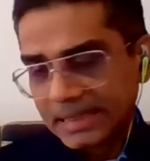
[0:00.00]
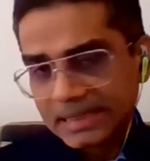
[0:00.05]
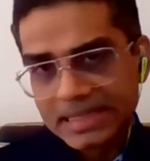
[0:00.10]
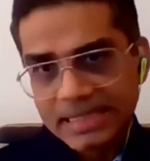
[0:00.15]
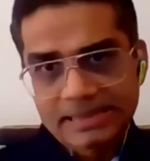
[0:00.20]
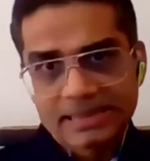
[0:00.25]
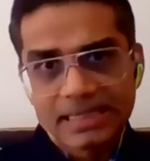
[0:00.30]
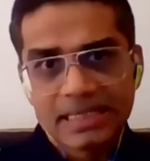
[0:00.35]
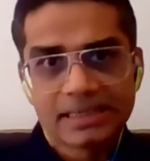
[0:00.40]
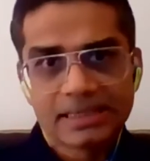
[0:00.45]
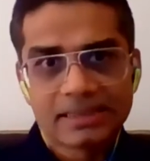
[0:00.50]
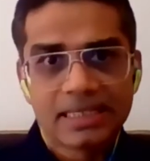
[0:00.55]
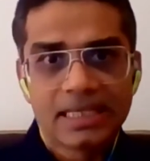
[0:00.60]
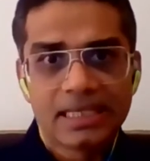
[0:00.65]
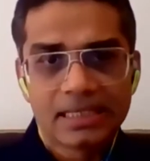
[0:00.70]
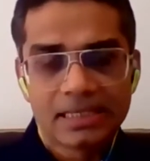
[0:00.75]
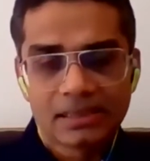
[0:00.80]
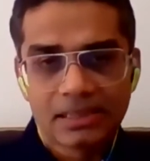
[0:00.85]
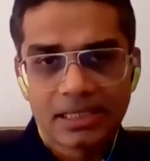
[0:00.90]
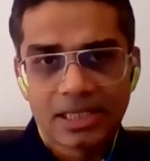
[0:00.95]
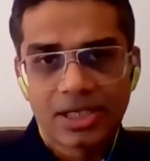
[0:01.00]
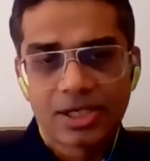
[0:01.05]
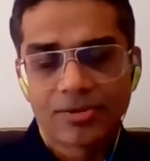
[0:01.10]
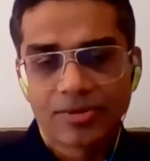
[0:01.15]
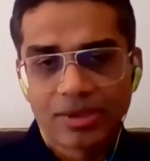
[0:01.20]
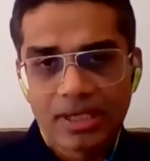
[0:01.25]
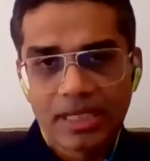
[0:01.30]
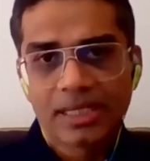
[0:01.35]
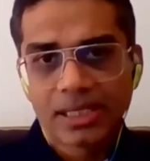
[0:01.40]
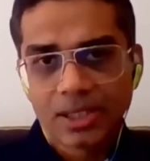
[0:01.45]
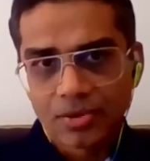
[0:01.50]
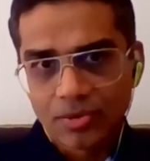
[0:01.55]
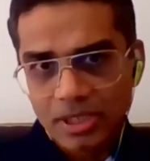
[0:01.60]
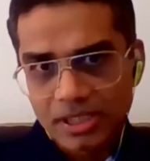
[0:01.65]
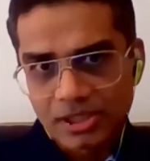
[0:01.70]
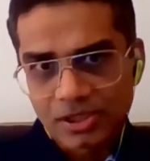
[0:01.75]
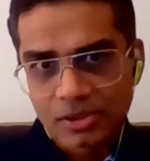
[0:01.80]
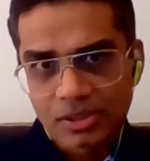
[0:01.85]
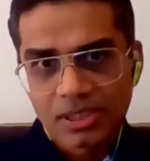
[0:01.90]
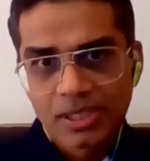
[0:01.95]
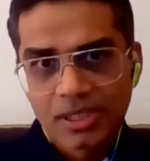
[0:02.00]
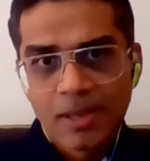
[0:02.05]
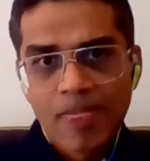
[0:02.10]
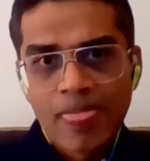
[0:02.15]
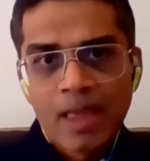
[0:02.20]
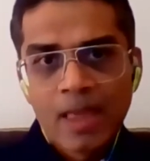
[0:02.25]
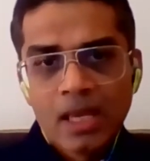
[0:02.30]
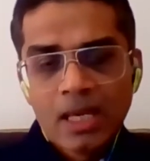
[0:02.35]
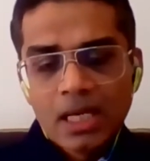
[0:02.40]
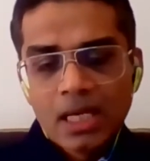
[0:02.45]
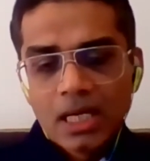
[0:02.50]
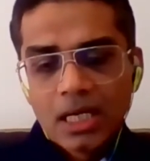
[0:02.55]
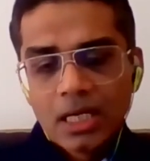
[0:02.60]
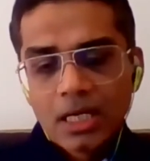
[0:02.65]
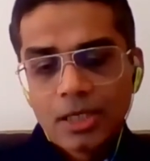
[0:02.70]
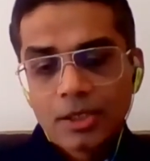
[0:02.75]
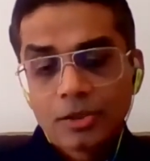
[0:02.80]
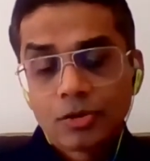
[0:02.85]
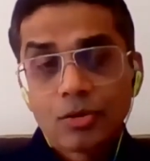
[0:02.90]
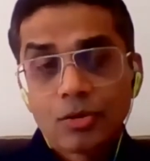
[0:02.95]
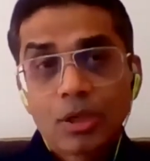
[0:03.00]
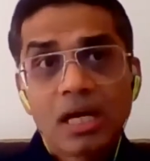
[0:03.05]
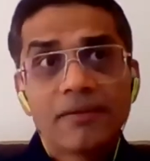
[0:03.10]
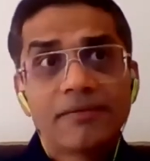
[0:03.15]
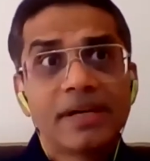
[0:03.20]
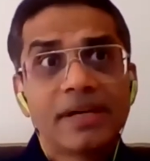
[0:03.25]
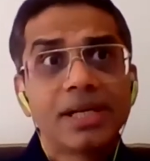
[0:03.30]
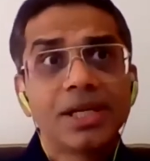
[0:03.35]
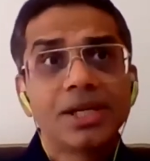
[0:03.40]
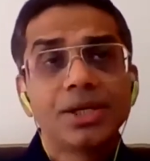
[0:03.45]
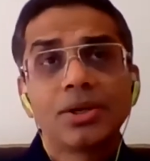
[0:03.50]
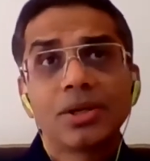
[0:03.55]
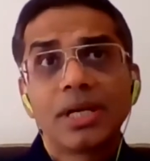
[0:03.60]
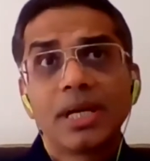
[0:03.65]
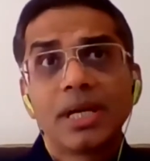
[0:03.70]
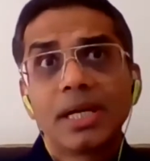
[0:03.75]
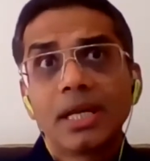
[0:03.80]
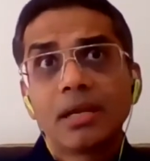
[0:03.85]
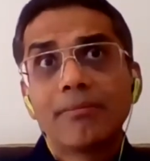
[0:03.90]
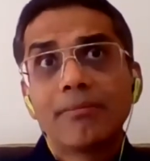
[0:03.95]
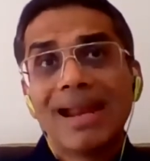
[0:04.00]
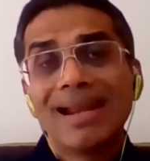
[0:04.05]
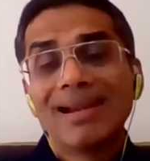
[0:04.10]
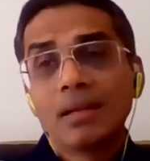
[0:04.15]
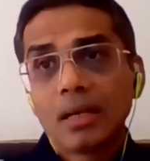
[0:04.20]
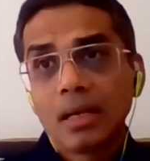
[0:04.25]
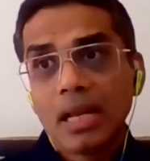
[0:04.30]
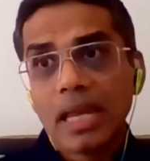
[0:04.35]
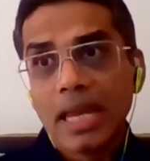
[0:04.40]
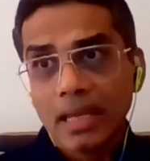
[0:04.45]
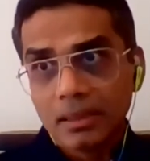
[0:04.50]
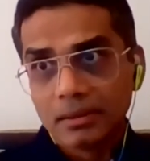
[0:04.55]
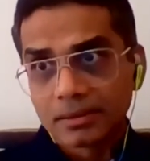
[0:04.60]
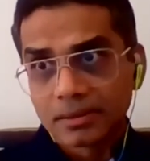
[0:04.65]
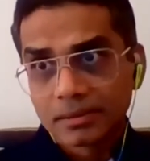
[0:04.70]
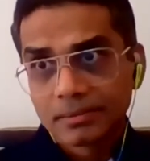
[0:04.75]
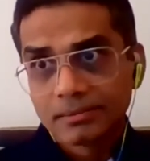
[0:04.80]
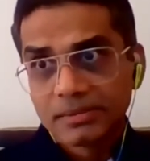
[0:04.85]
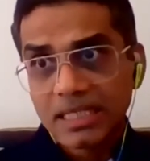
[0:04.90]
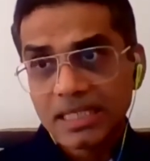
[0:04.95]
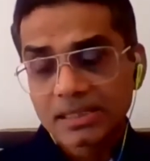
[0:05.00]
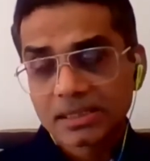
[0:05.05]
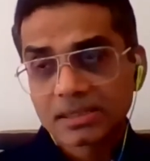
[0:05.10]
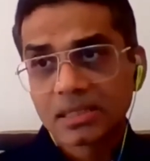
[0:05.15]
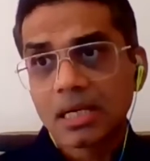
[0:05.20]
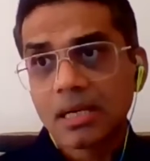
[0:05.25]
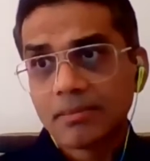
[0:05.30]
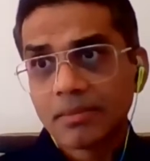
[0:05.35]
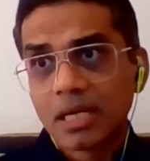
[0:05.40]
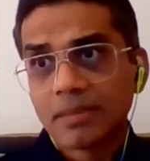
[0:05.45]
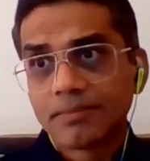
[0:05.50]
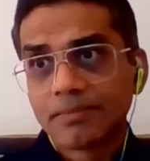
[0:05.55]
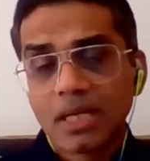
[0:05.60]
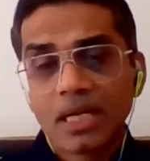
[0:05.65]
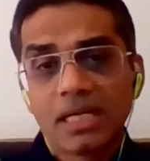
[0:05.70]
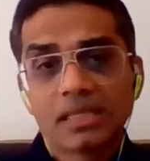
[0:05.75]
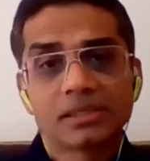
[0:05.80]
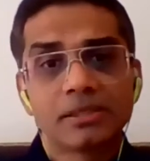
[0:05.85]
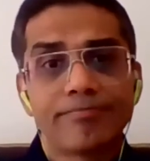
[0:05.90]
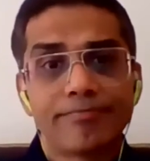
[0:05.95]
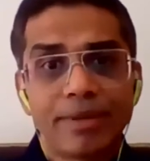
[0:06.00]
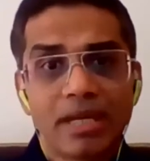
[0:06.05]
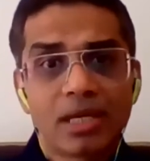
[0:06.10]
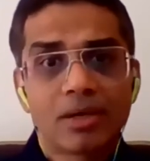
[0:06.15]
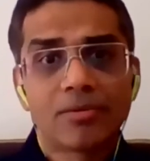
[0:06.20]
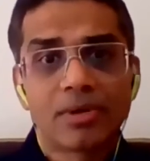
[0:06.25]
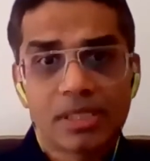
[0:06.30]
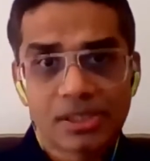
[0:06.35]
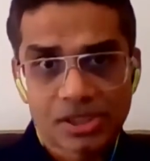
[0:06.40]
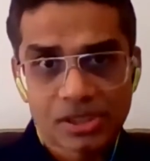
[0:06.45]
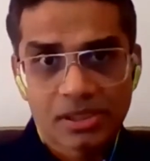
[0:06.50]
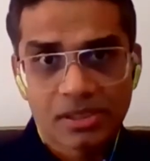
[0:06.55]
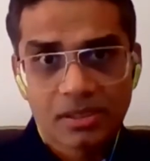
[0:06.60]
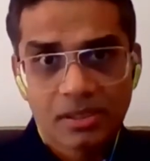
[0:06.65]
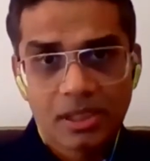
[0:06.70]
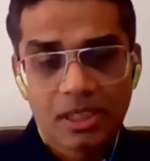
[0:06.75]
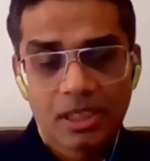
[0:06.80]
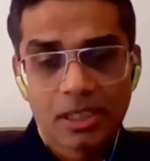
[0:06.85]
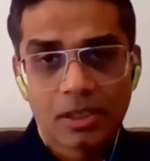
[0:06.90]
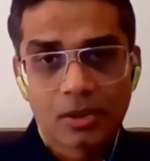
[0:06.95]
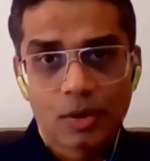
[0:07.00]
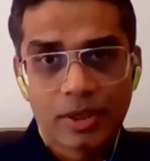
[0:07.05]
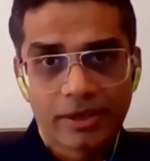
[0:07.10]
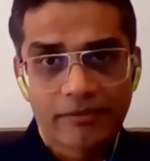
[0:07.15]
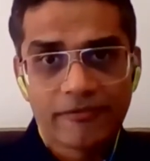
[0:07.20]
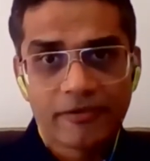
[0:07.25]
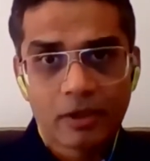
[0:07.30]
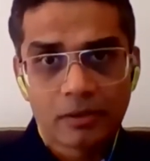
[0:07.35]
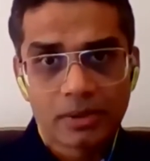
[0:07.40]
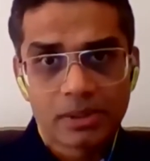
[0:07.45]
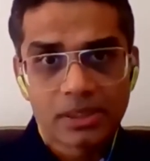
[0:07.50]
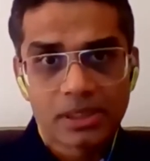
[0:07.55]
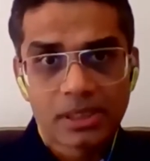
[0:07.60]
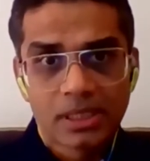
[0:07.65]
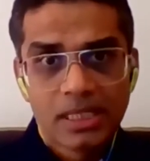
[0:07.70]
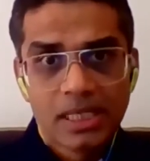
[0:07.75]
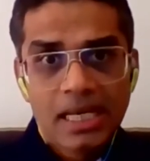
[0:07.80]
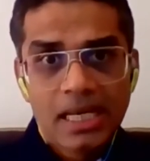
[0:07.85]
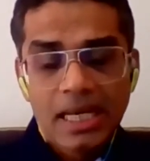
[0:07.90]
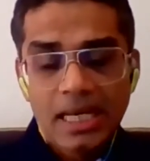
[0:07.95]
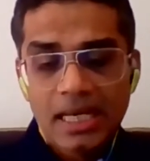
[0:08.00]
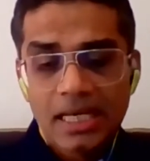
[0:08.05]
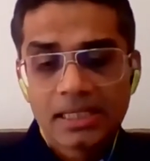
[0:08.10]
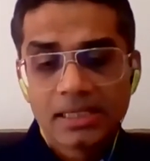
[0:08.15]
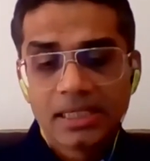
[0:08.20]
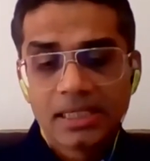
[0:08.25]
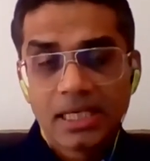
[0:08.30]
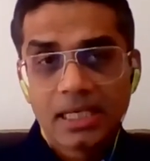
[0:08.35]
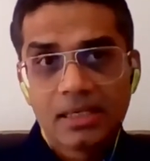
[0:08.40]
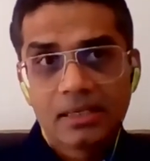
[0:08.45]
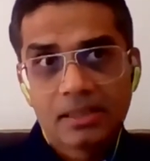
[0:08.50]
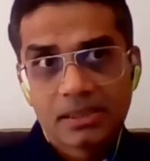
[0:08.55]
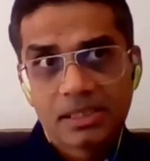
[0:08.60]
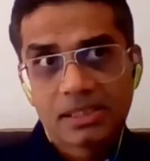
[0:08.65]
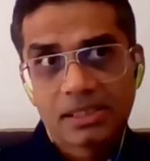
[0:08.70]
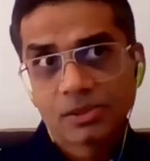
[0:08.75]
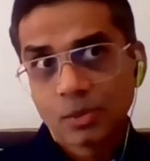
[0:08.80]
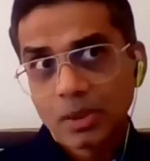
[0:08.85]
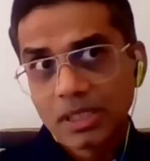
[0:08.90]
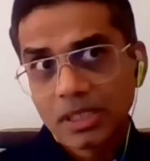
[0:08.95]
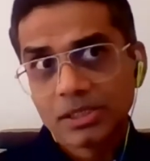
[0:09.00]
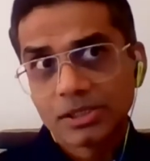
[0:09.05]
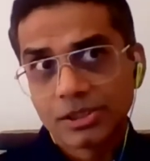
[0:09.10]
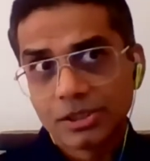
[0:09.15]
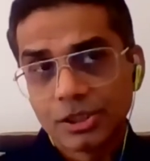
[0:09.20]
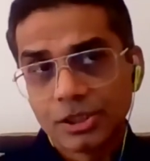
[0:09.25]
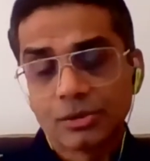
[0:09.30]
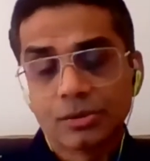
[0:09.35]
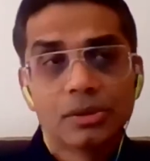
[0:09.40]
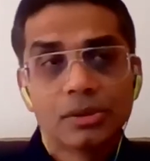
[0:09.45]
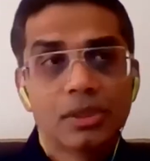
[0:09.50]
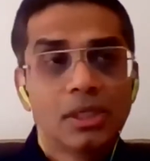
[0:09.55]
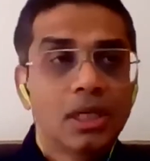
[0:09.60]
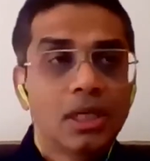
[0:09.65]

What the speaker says: and things like that, and there are related risks. You have deteriorating mental health. That's come up as a big risk going forward. And then this one is new,